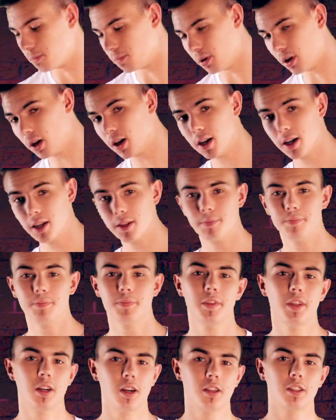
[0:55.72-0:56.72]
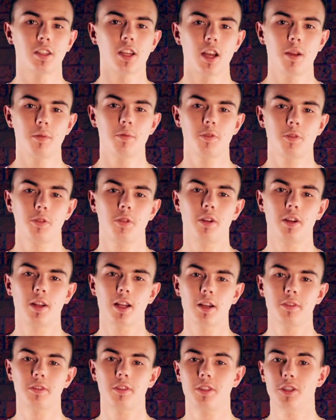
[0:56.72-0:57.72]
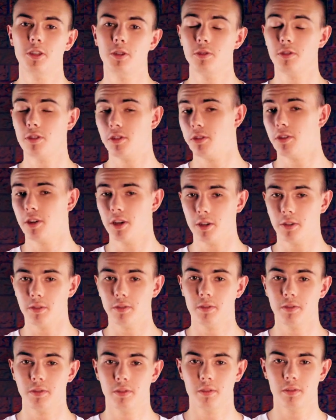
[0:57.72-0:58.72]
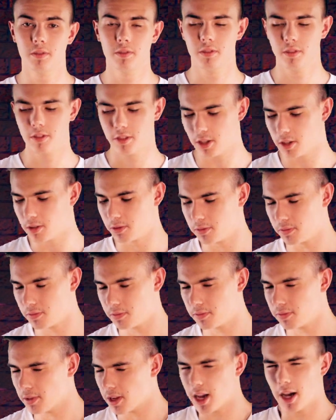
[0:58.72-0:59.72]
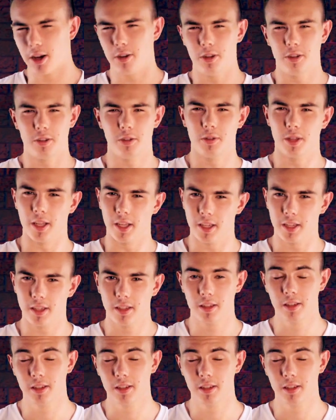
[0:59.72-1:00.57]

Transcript: but there are times when you're allowed to choose your own. So, how do you do that?